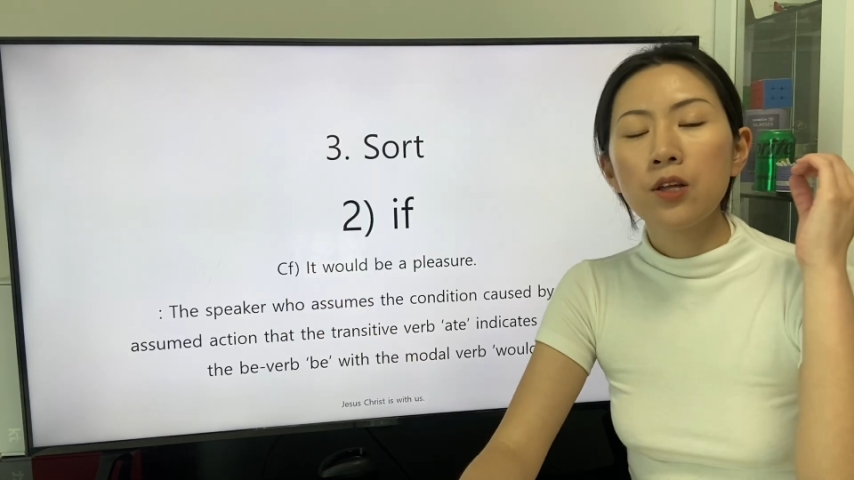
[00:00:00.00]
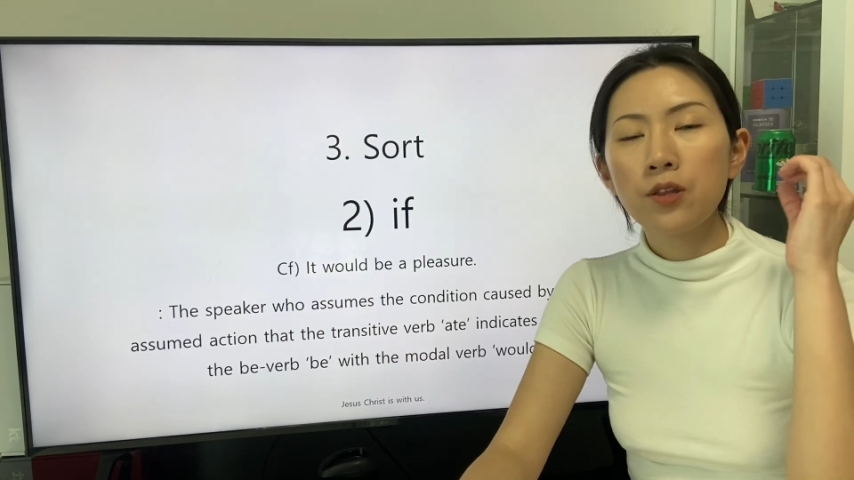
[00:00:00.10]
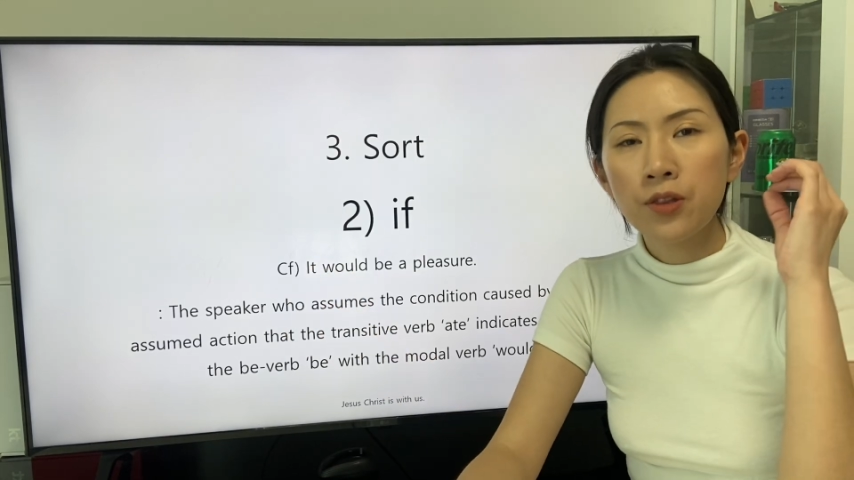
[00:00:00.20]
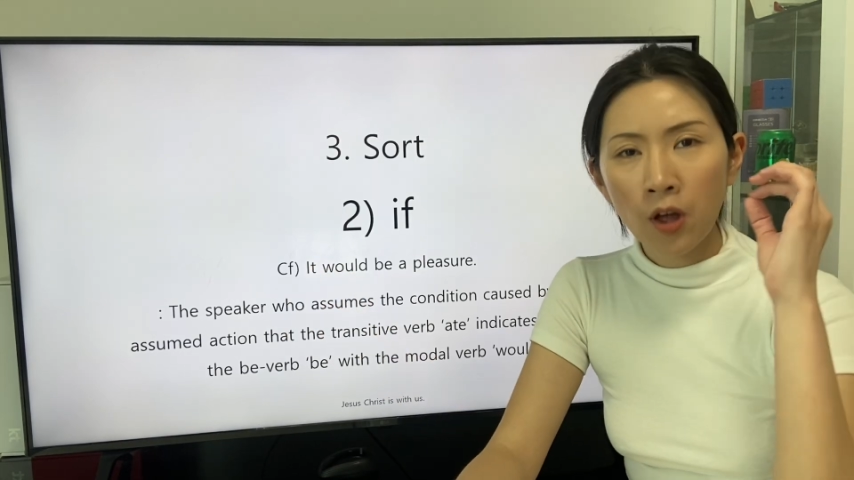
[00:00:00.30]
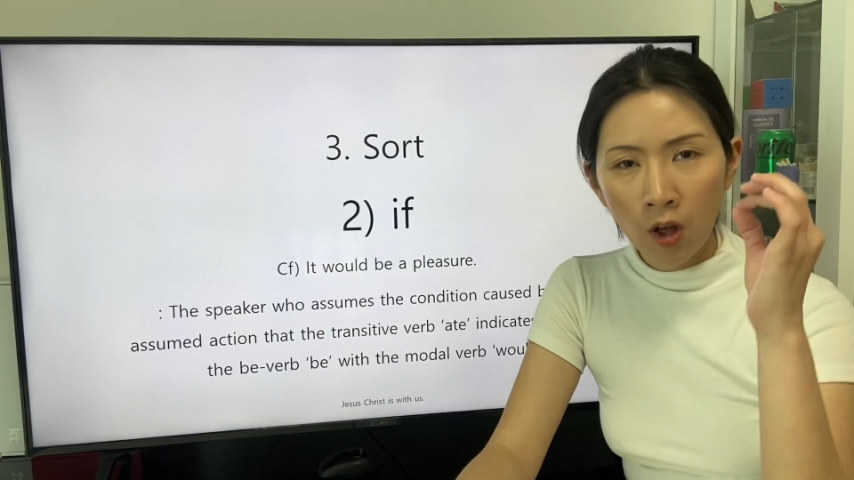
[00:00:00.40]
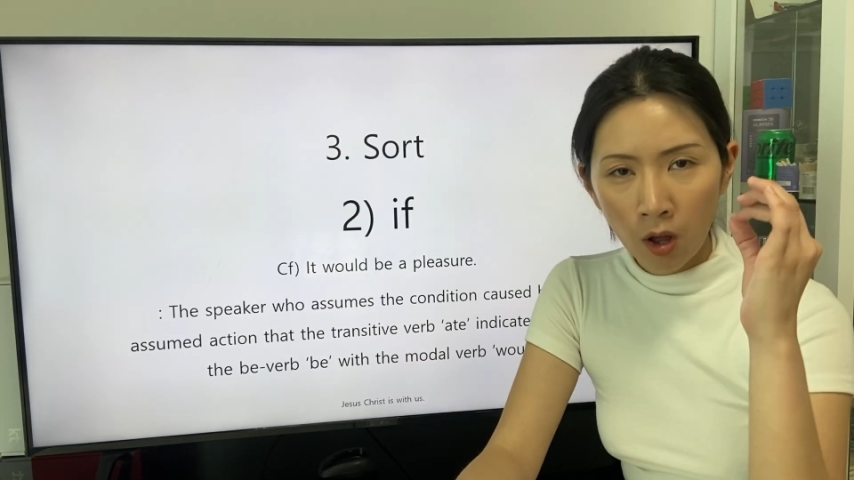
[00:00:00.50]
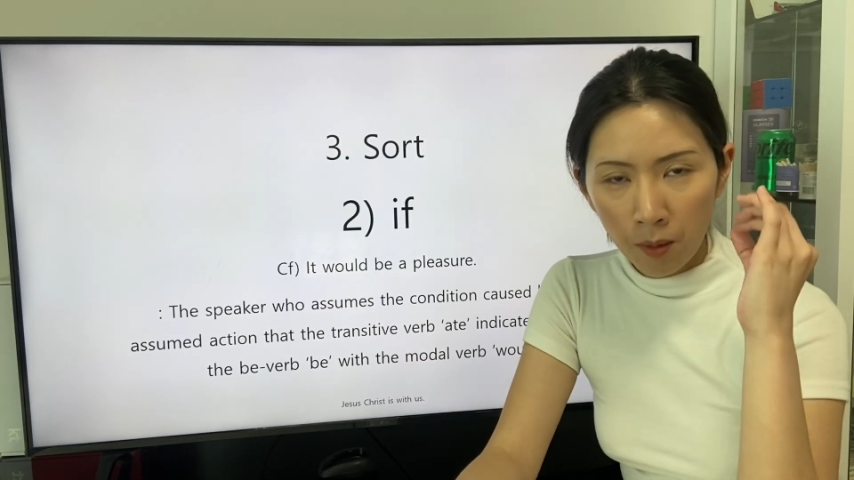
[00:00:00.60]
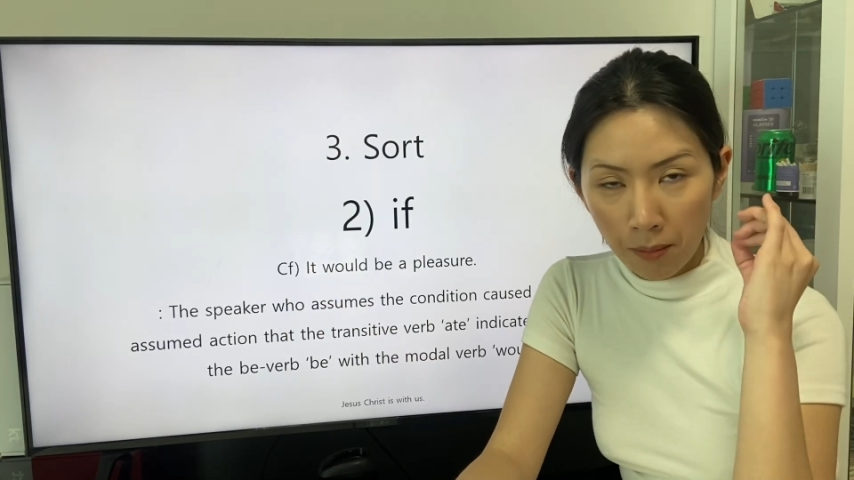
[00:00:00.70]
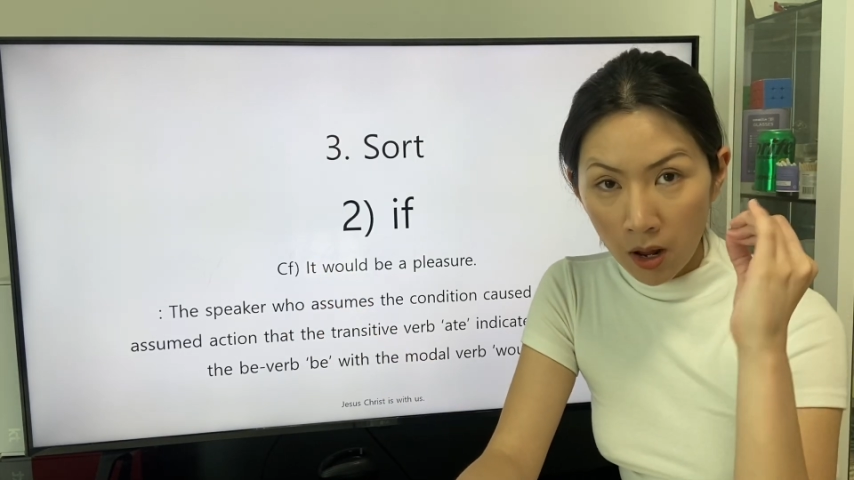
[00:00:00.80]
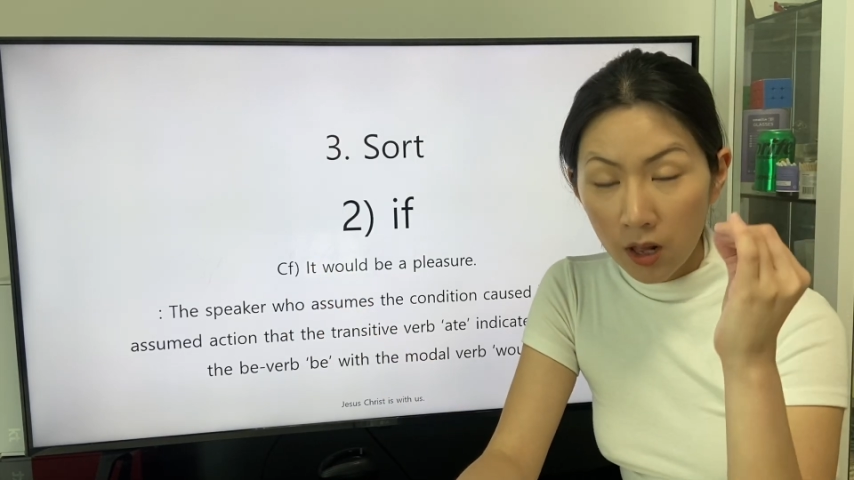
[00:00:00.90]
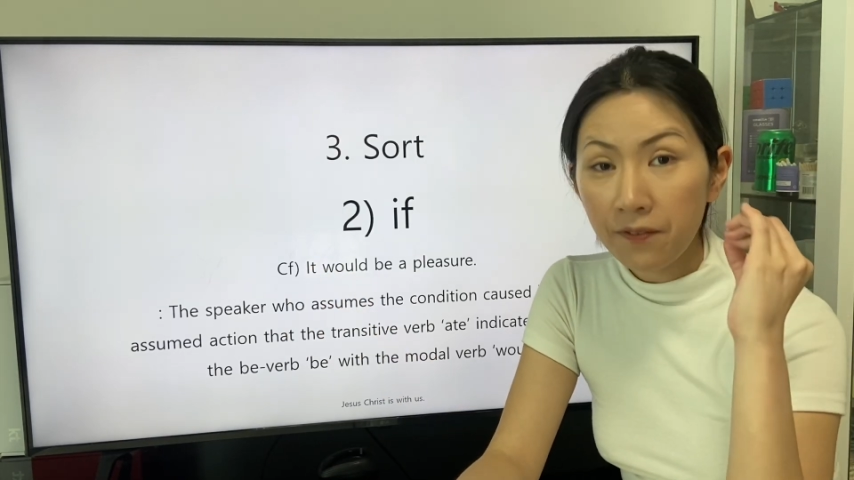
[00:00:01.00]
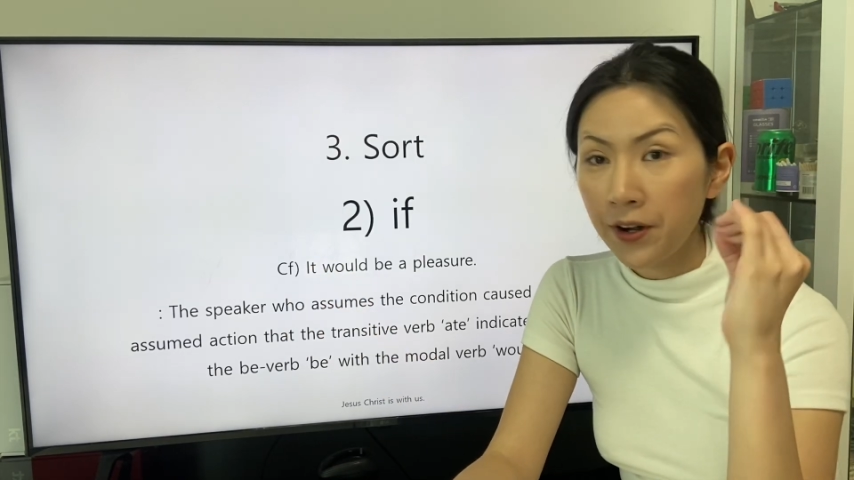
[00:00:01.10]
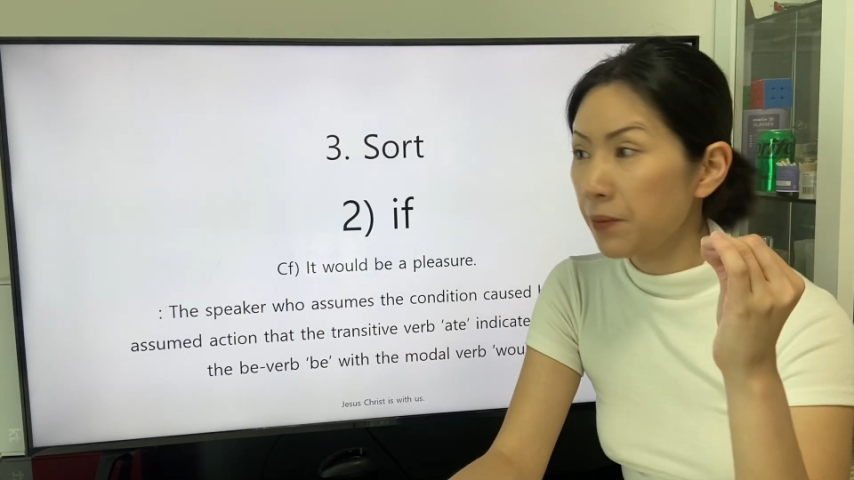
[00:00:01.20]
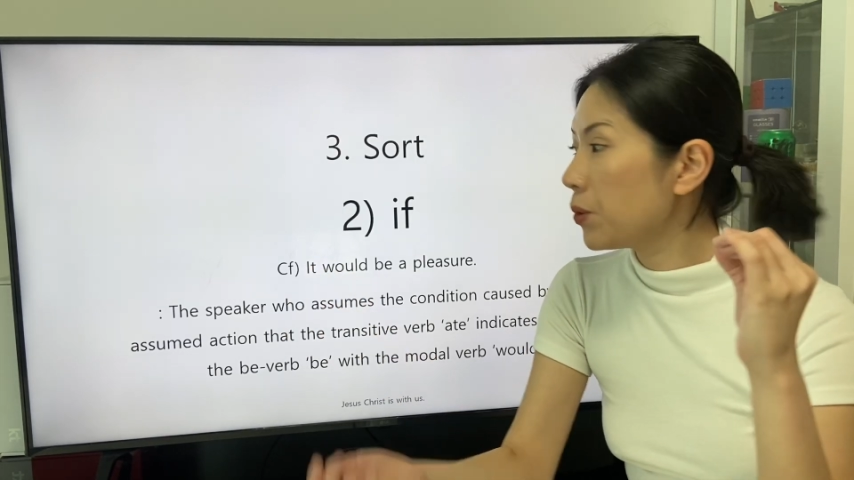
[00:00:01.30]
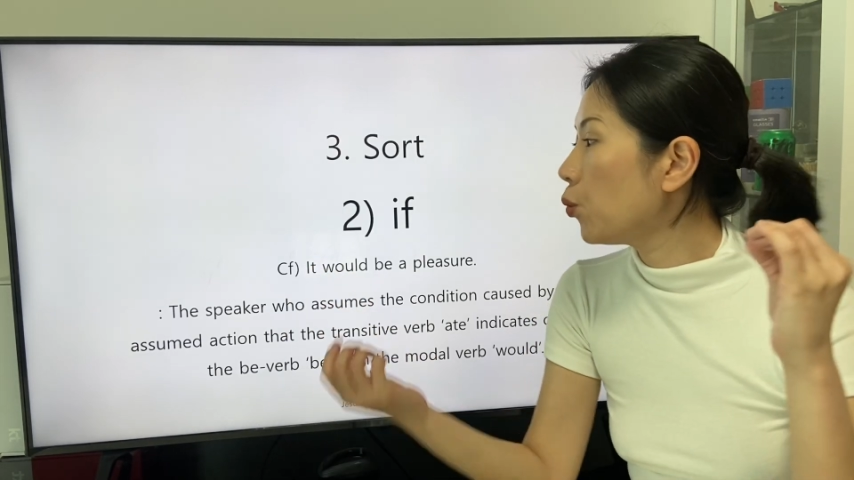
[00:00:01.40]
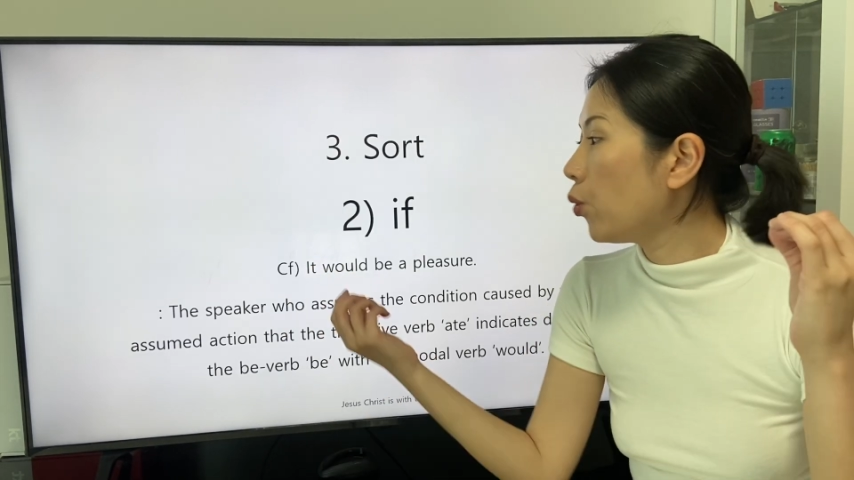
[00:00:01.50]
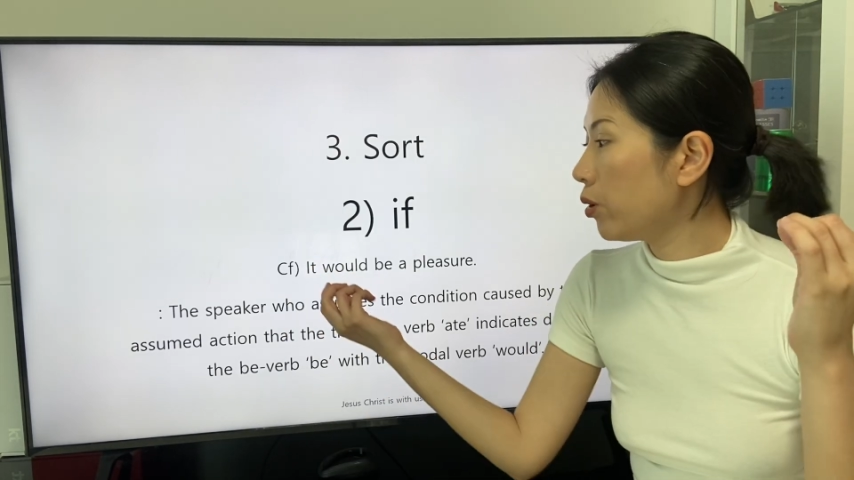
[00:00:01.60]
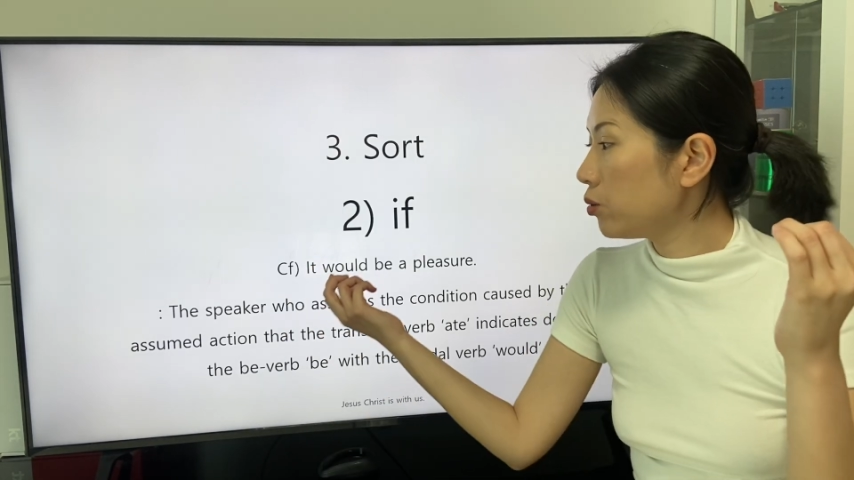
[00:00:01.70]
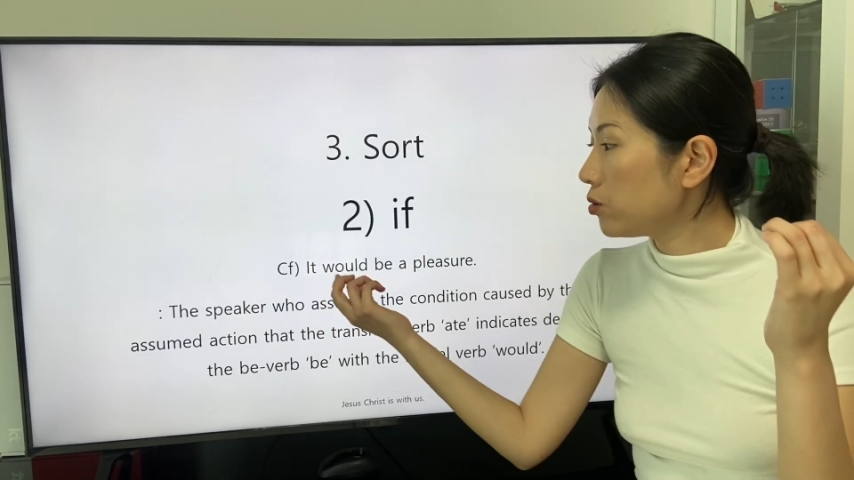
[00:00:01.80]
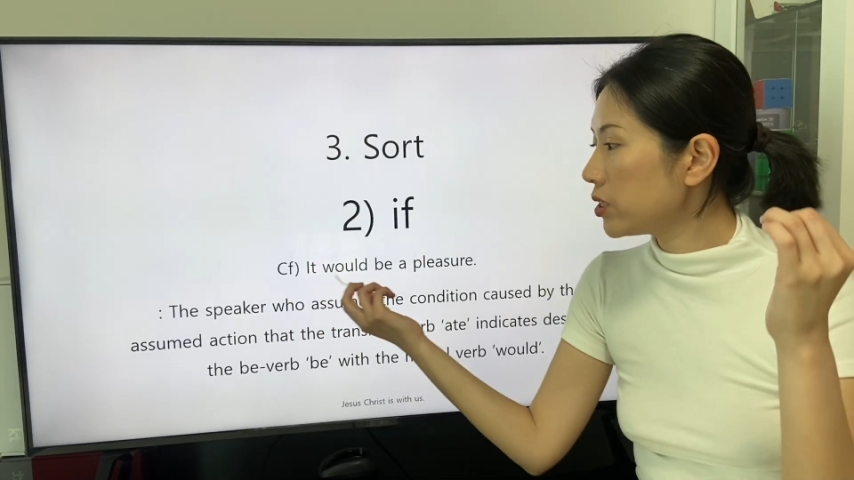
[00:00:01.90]
The modal verb
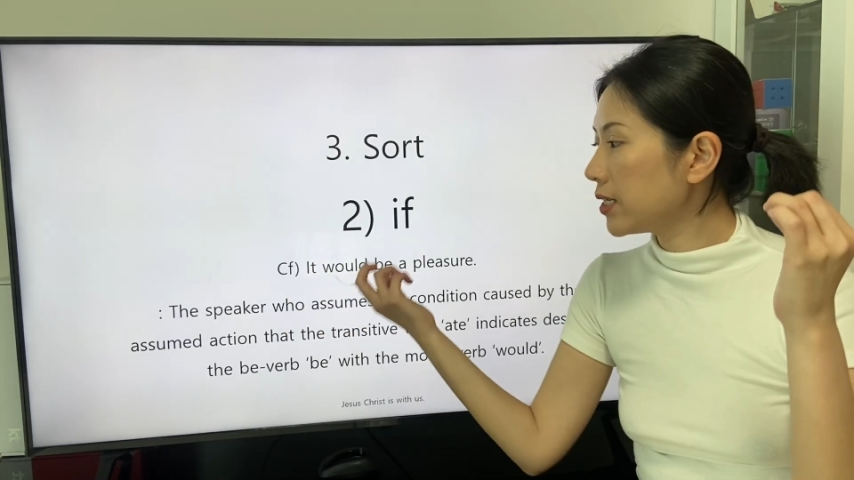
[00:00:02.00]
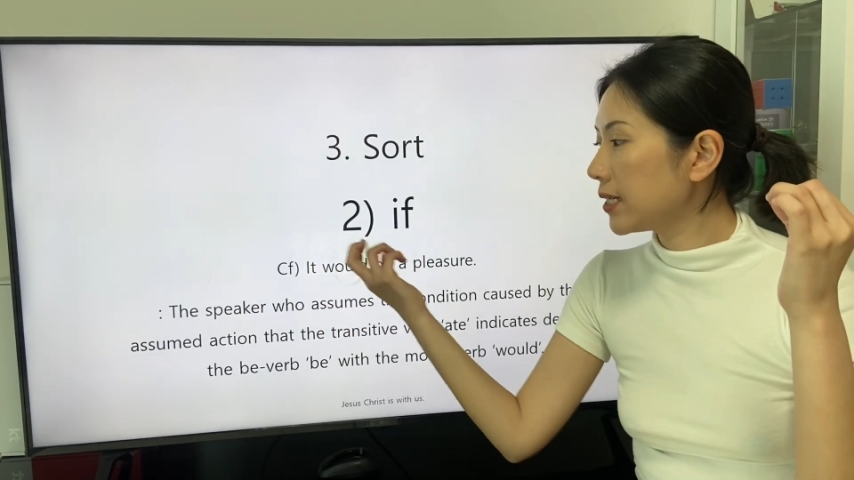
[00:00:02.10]
would